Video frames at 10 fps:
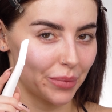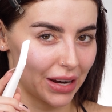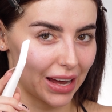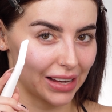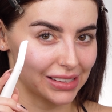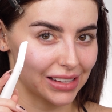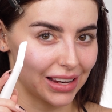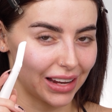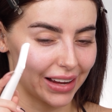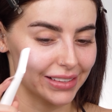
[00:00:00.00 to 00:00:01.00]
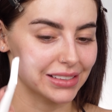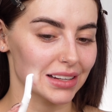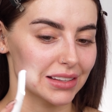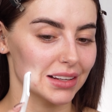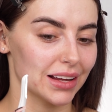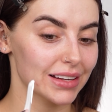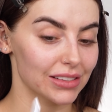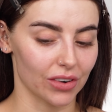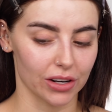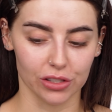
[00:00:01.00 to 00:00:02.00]
but it has the light and the light
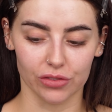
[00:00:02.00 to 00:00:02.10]
is very